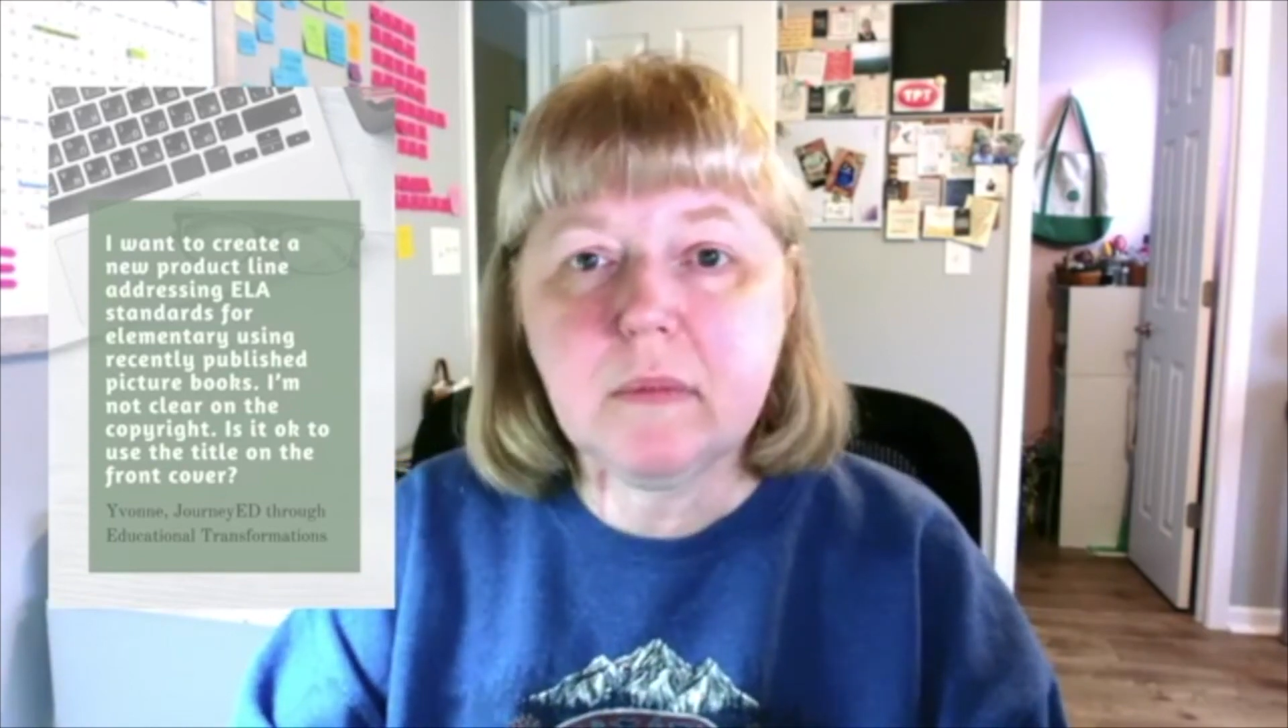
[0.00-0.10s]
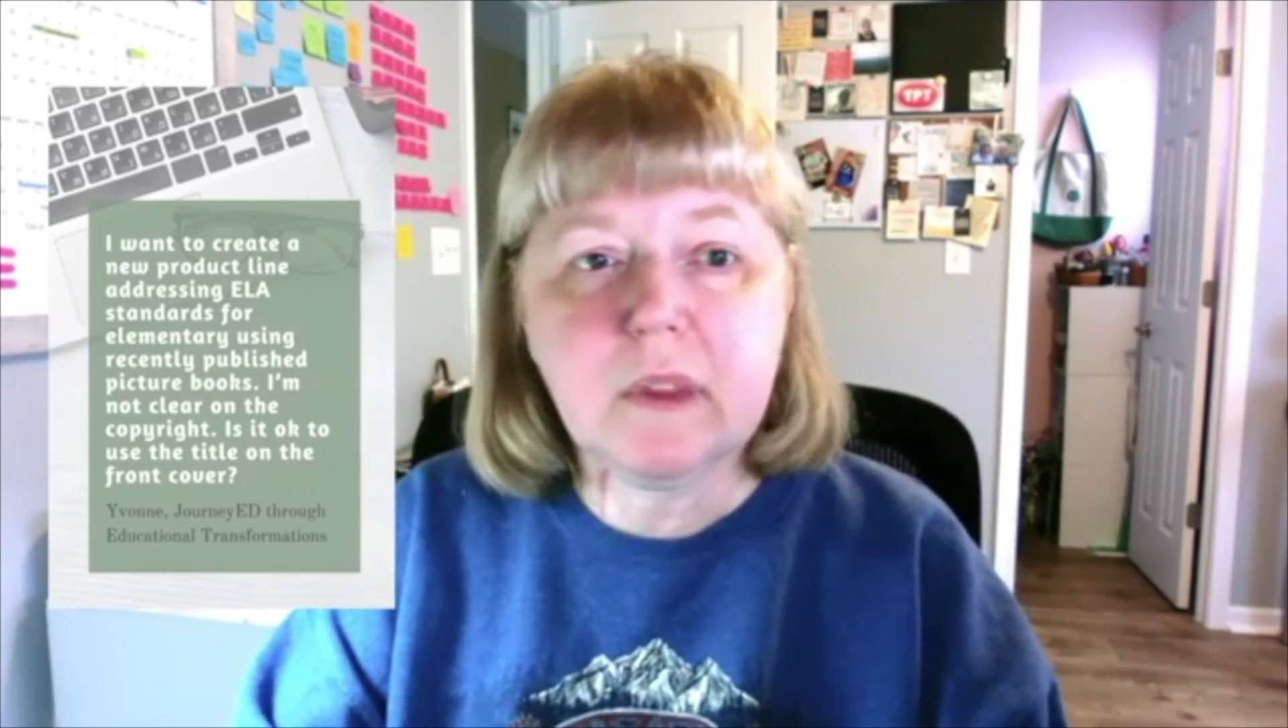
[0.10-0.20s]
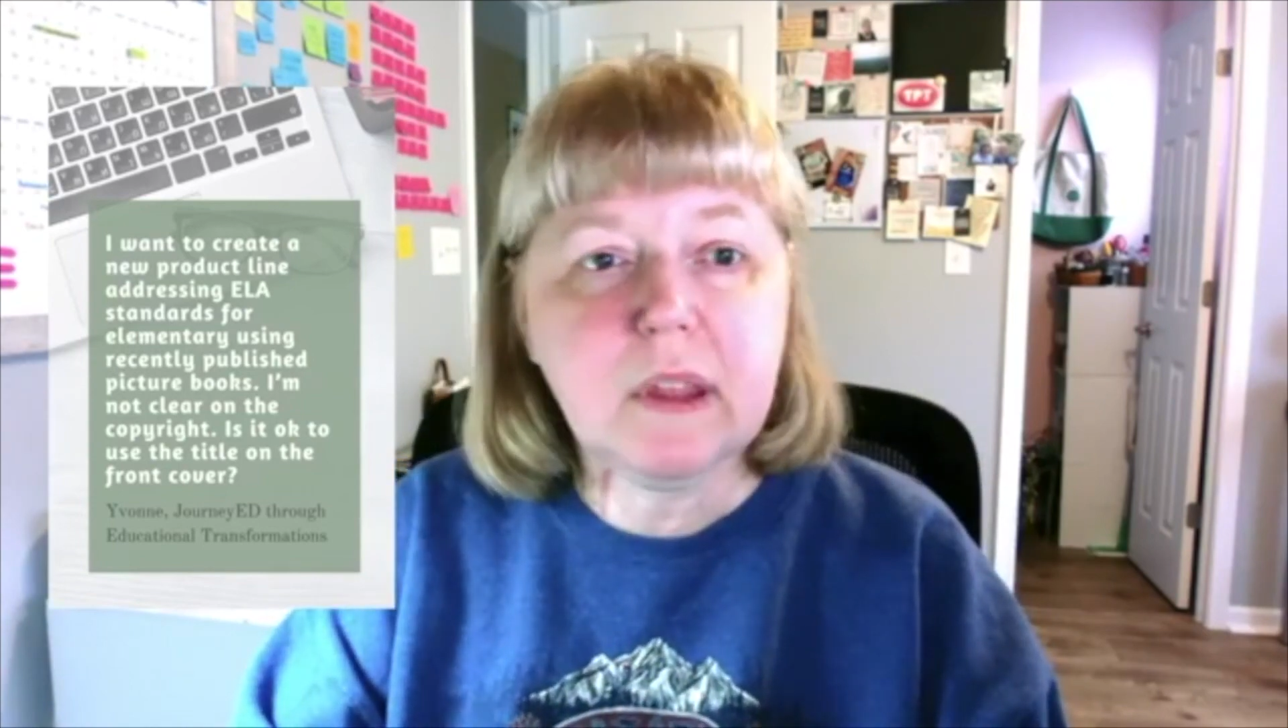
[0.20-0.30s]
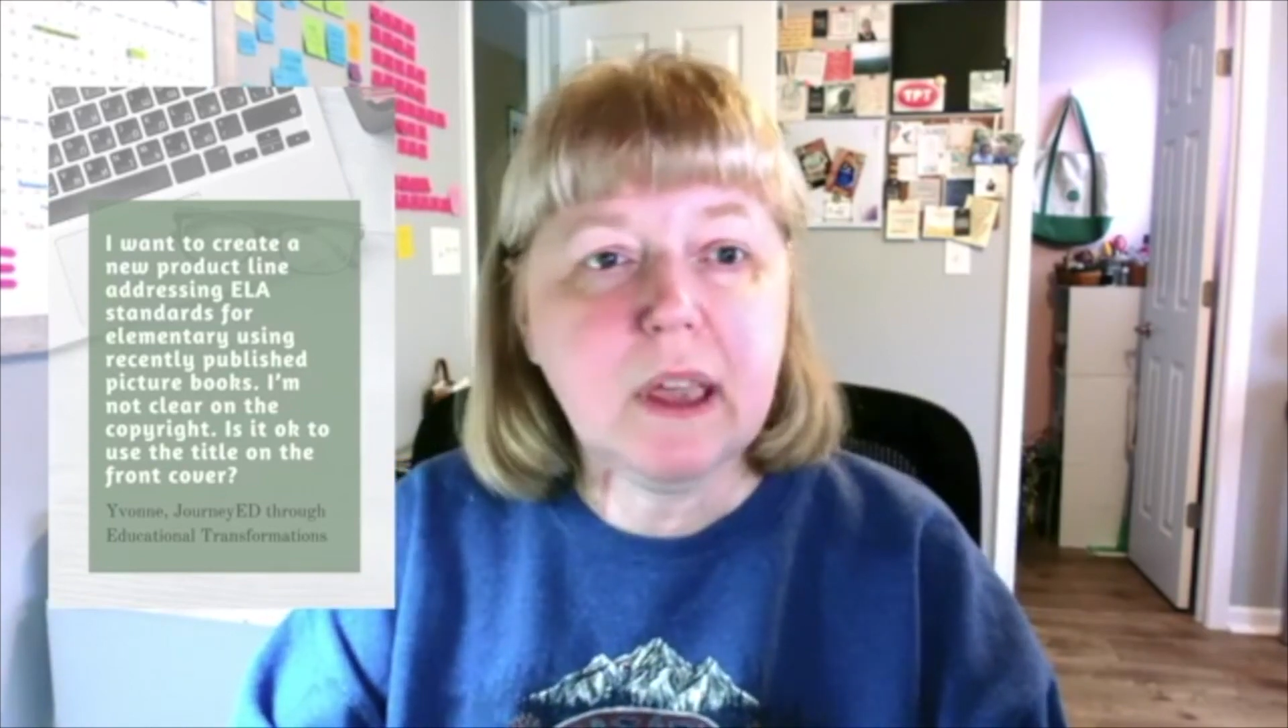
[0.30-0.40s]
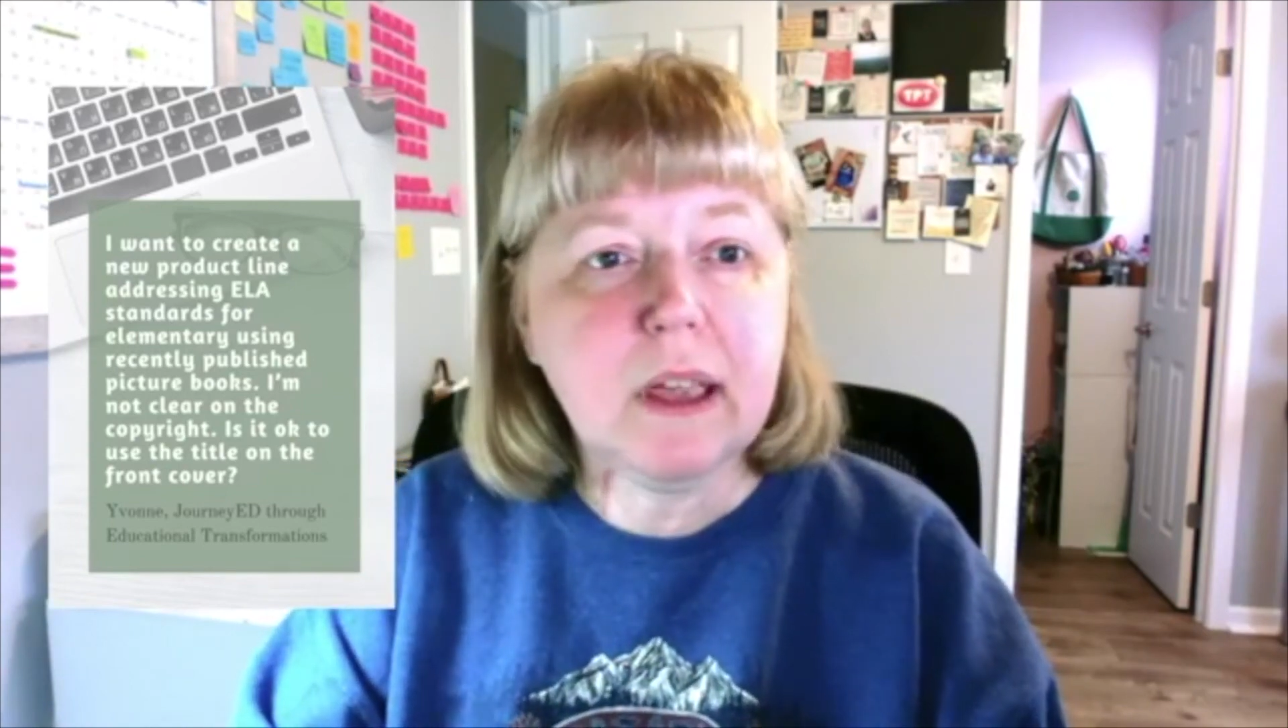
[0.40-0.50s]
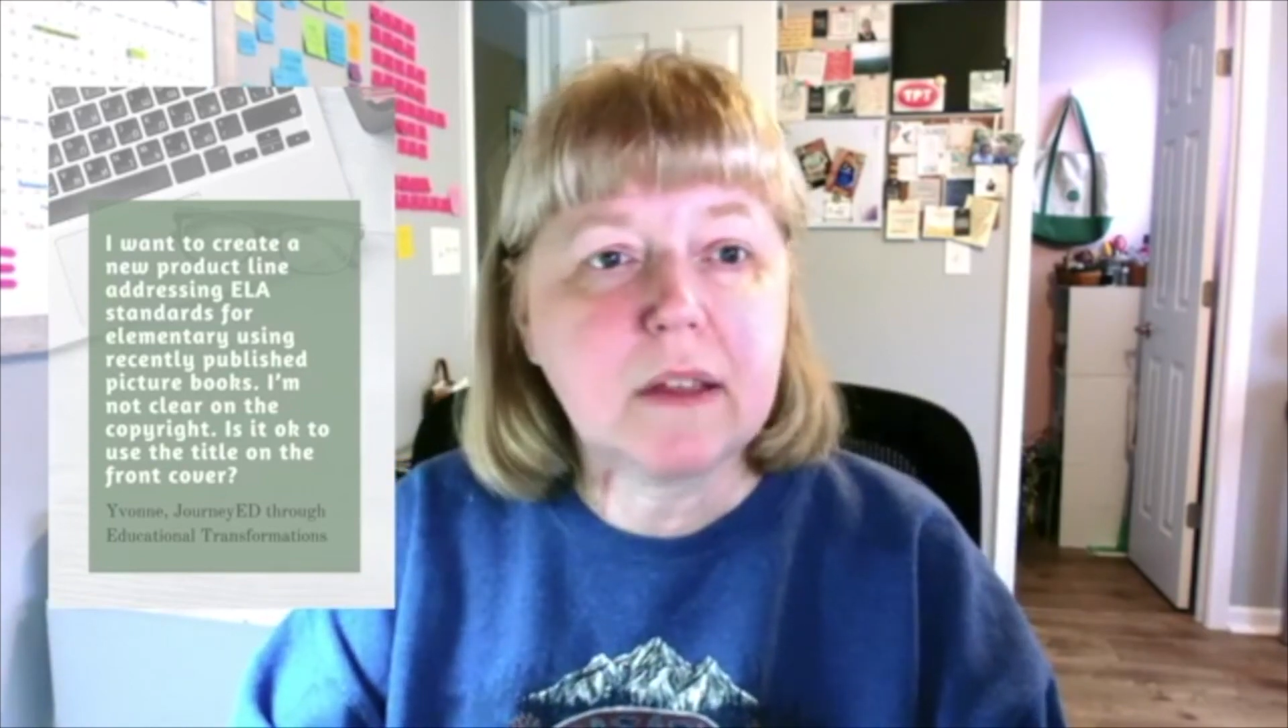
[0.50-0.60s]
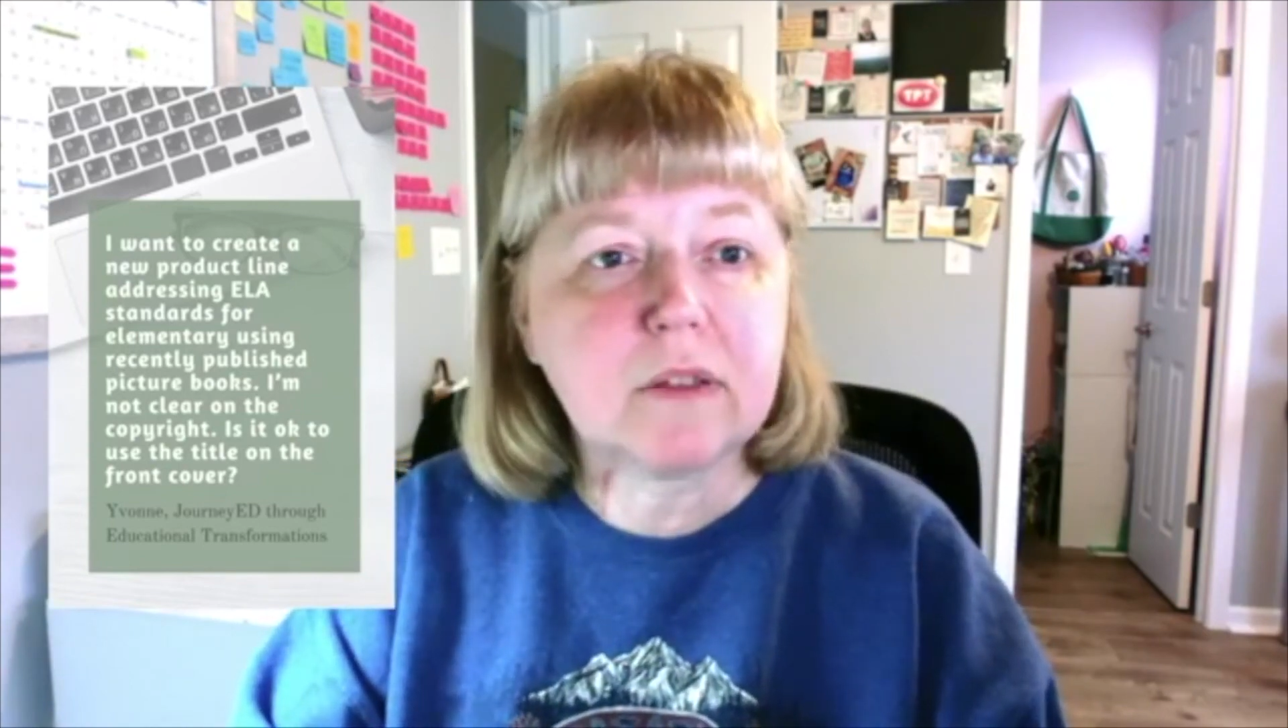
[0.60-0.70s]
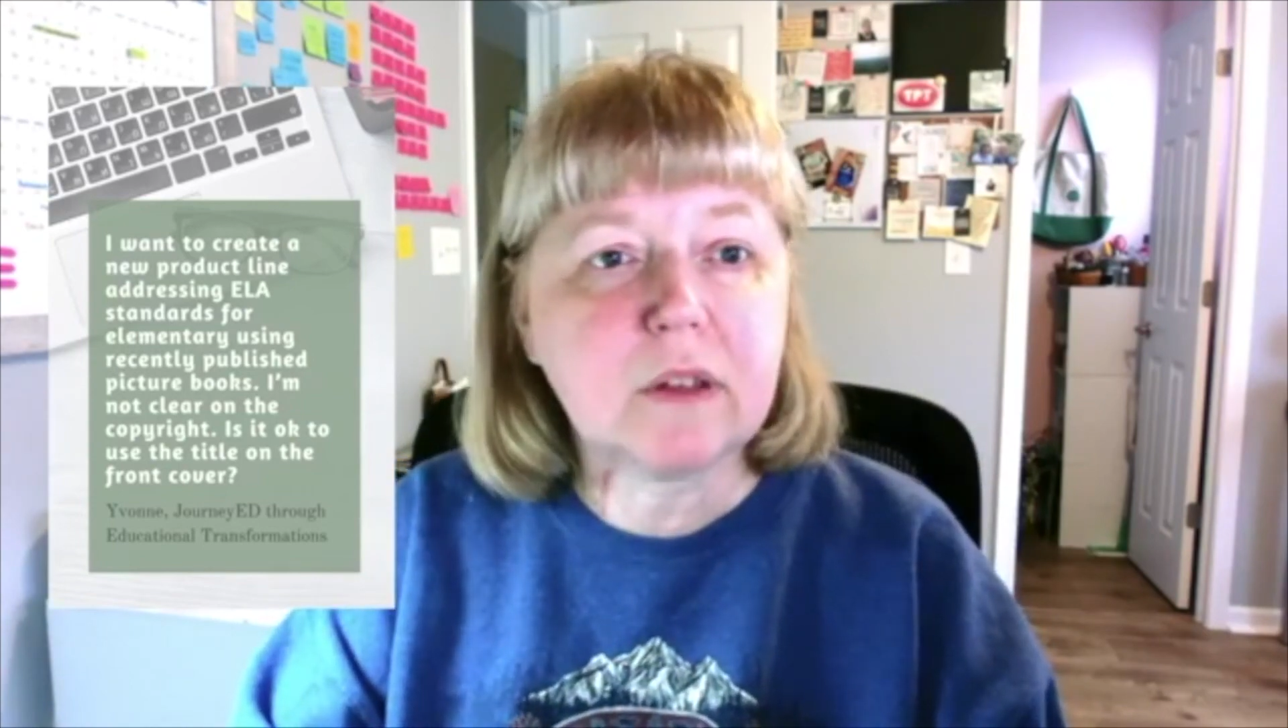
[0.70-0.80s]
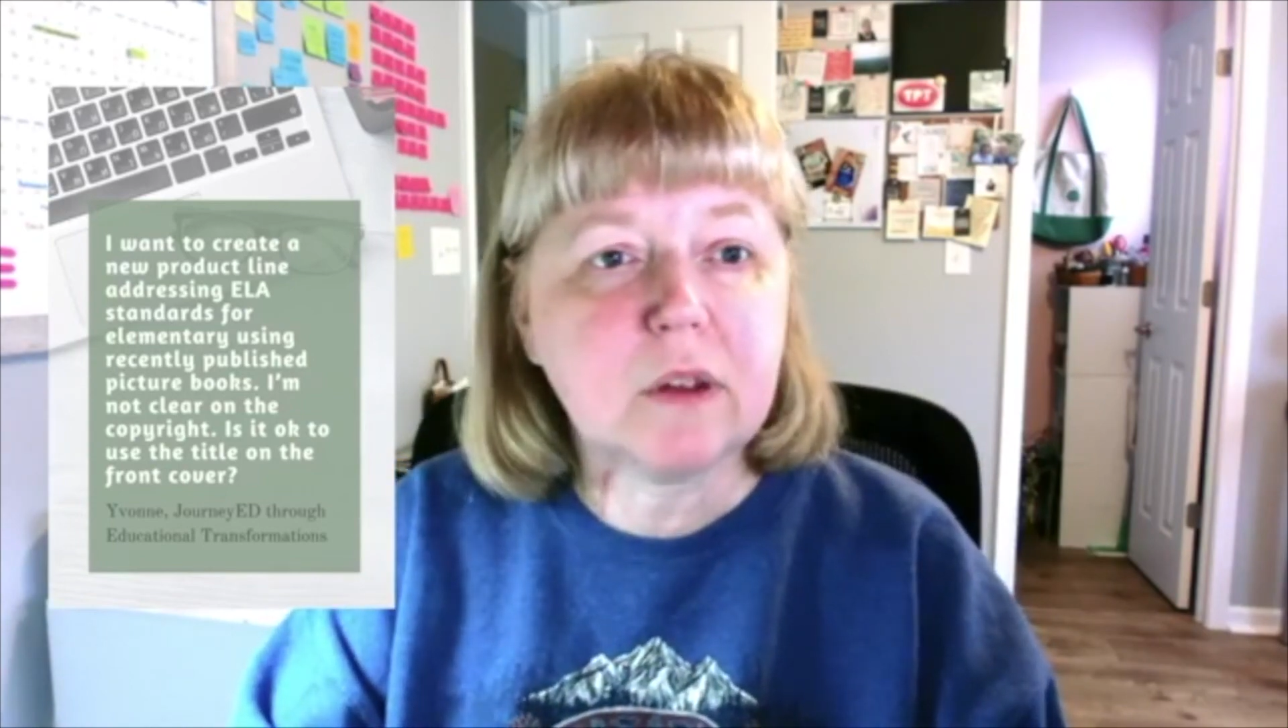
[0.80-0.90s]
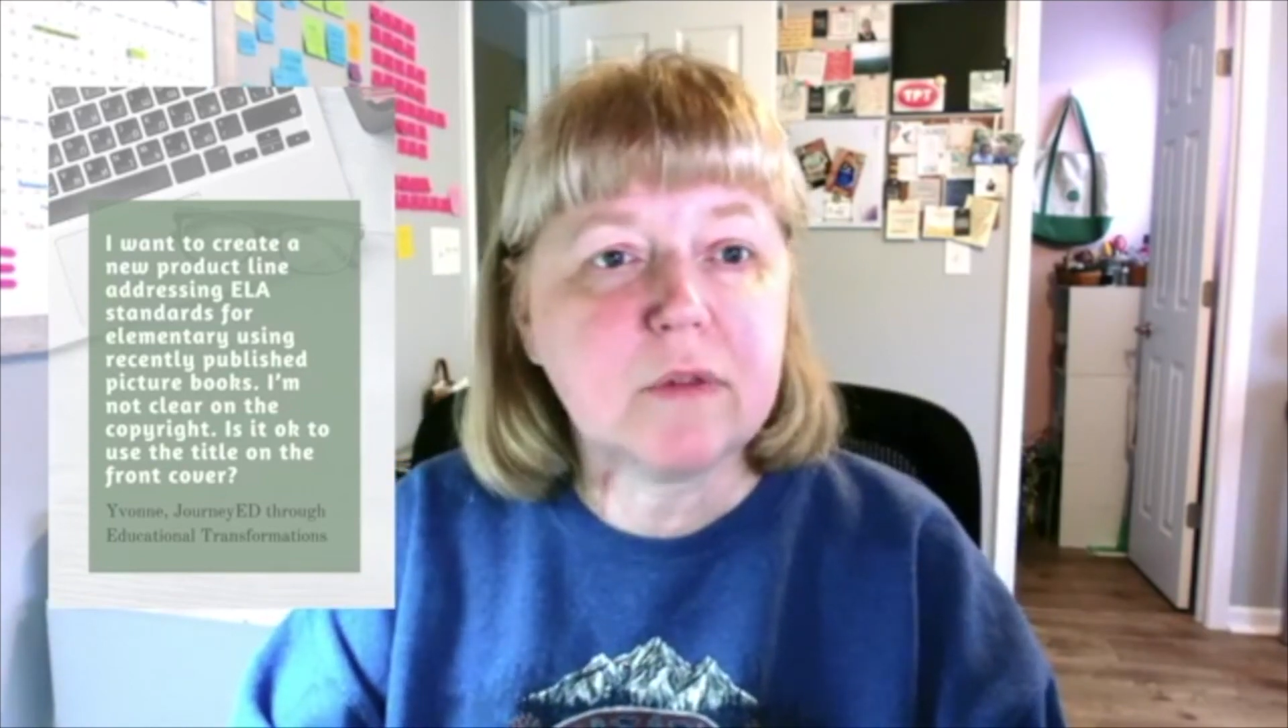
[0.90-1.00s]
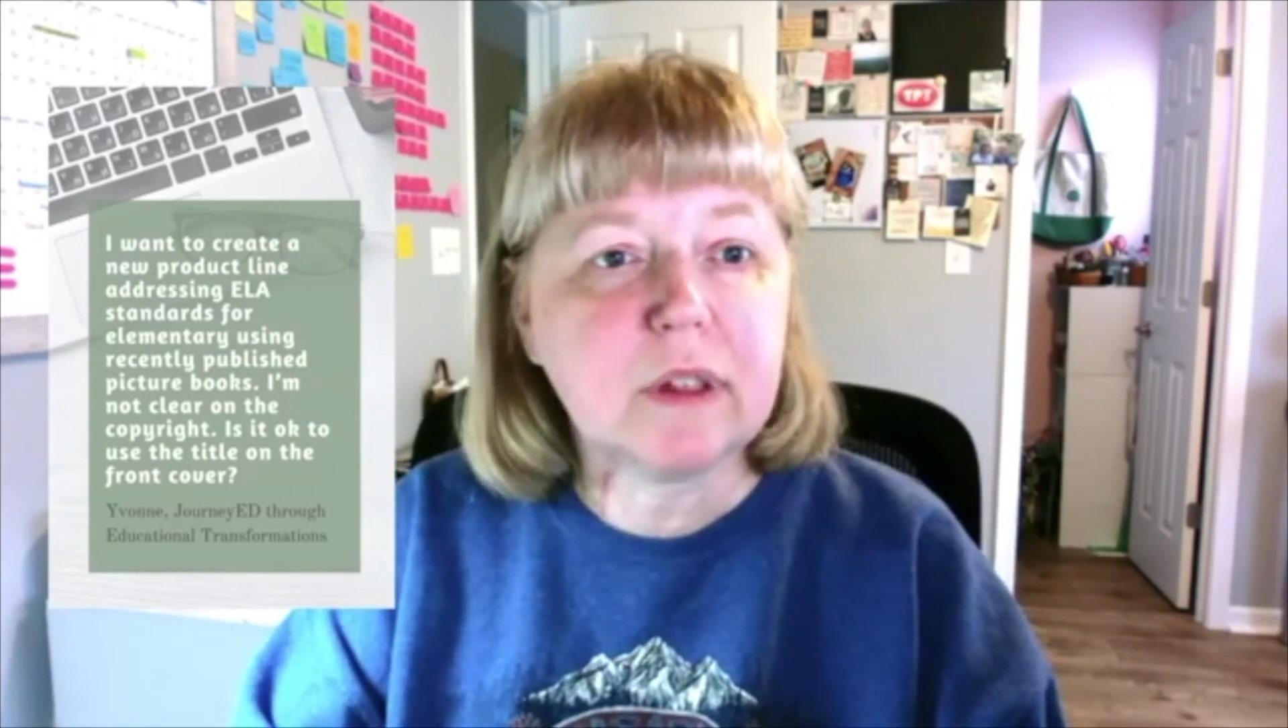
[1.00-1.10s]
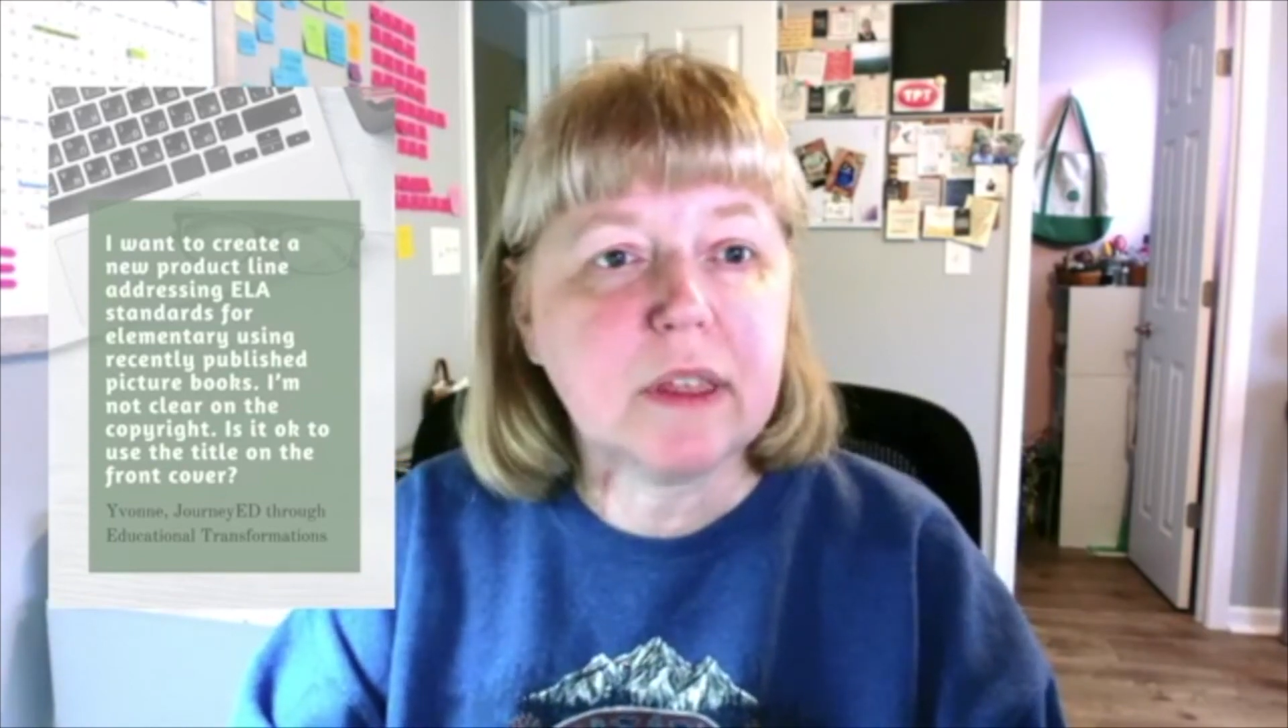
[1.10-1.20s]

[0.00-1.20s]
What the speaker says: Okay, so hopefully